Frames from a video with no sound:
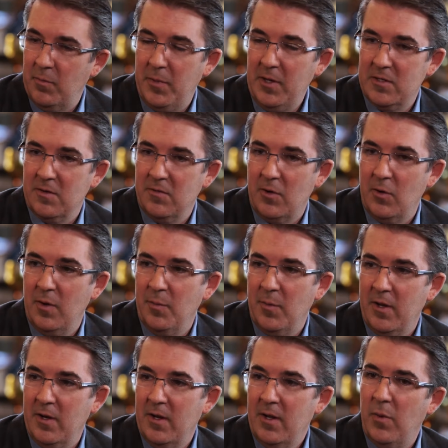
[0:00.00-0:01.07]
piece of
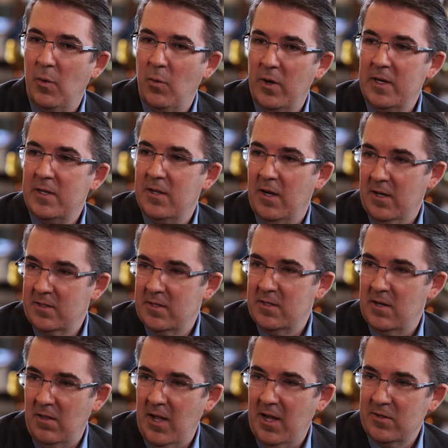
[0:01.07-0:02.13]
equipment. But what it does is it
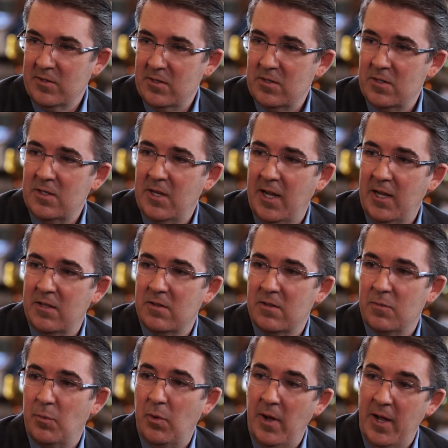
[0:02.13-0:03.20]
allows us to take
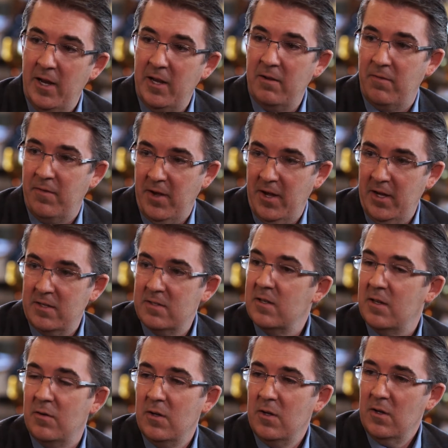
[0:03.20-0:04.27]
the planning phase, and